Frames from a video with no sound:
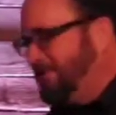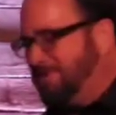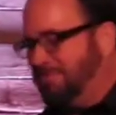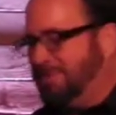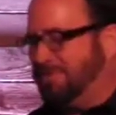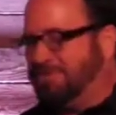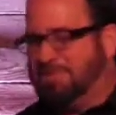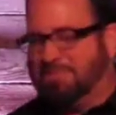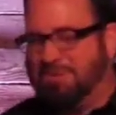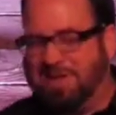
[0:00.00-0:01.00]
And sometimes
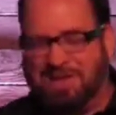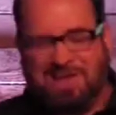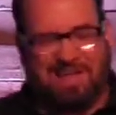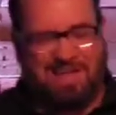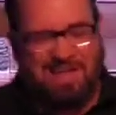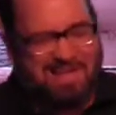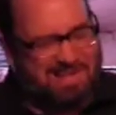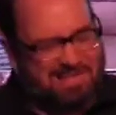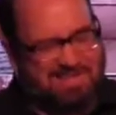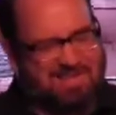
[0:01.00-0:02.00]
she'll play that like,
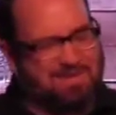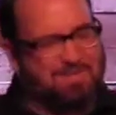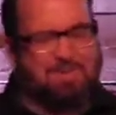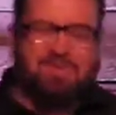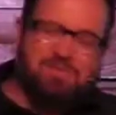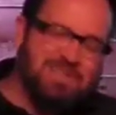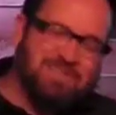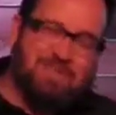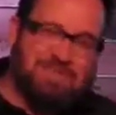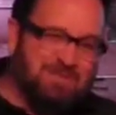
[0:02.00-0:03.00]
like just, well,
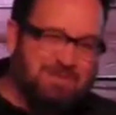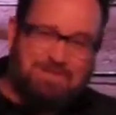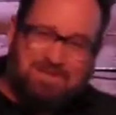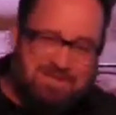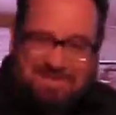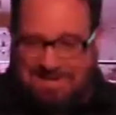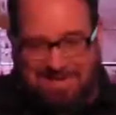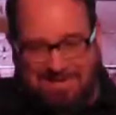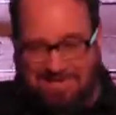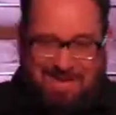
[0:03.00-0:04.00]
is there a scripture that
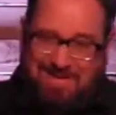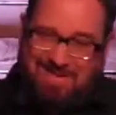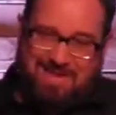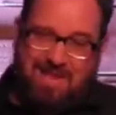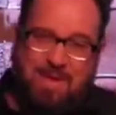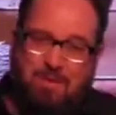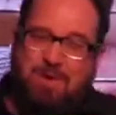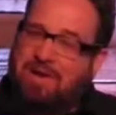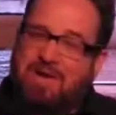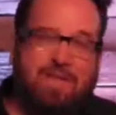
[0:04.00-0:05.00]
talks about that?
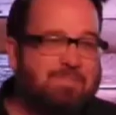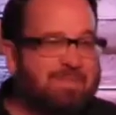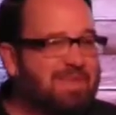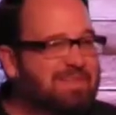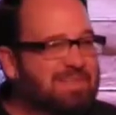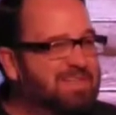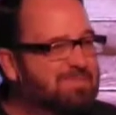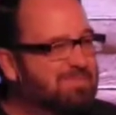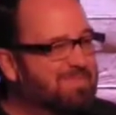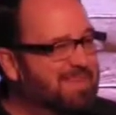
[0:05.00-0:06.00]
What did, did you,
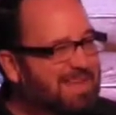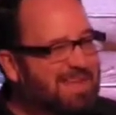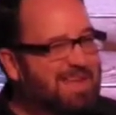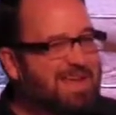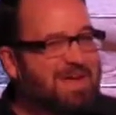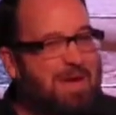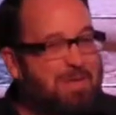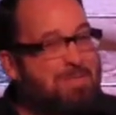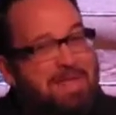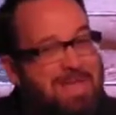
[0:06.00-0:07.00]
how
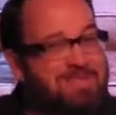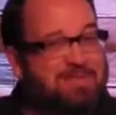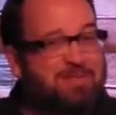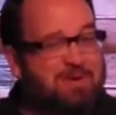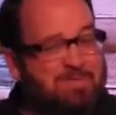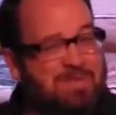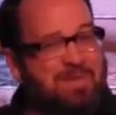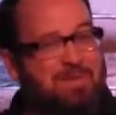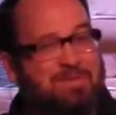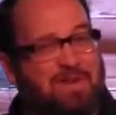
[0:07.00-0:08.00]
about that sermon
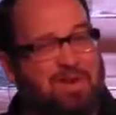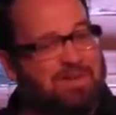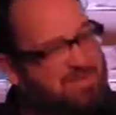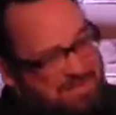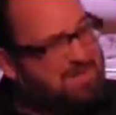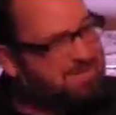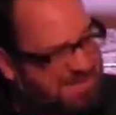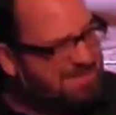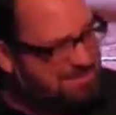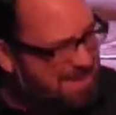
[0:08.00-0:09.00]
that you taught? Did you
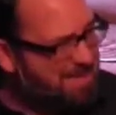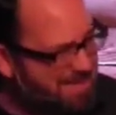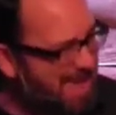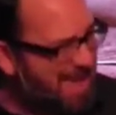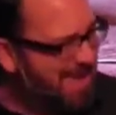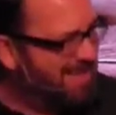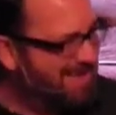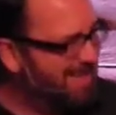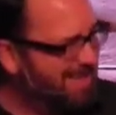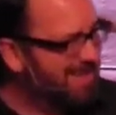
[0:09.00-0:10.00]
teach about that?
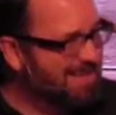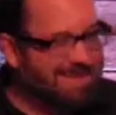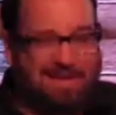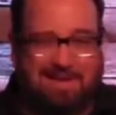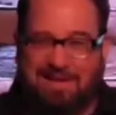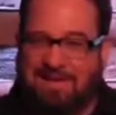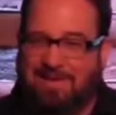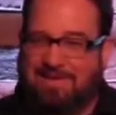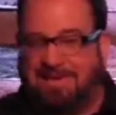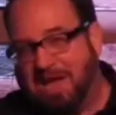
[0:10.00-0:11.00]

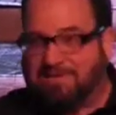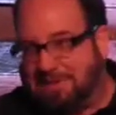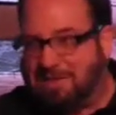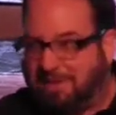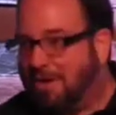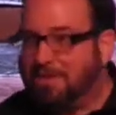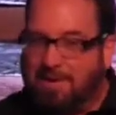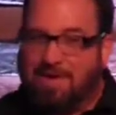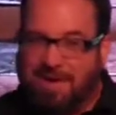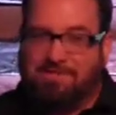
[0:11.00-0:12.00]
Yes, I taught
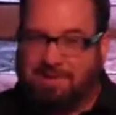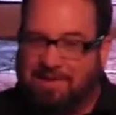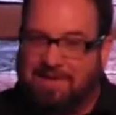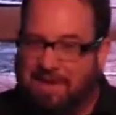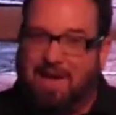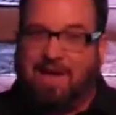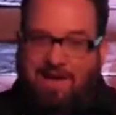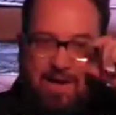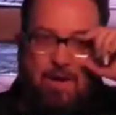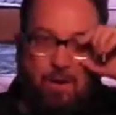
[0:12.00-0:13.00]
about that, Melinda. I
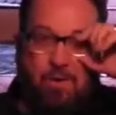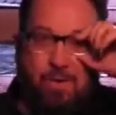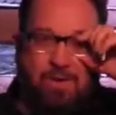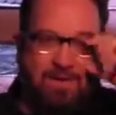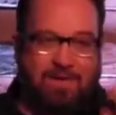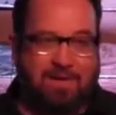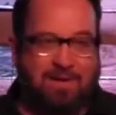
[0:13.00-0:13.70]
know.